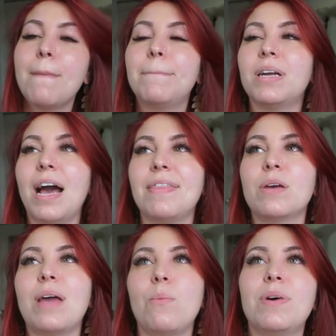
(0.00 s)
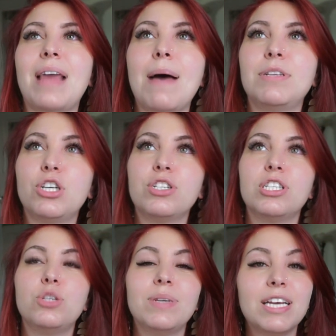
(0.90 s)
But I think that when that turns
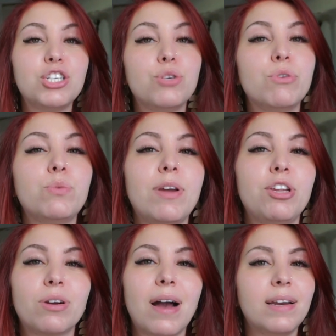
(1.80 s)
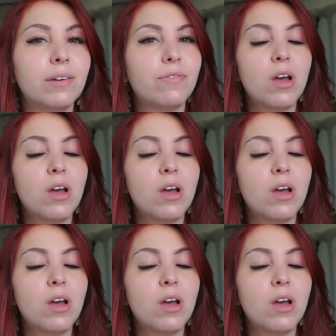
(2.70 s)
into an issue is when you're kind of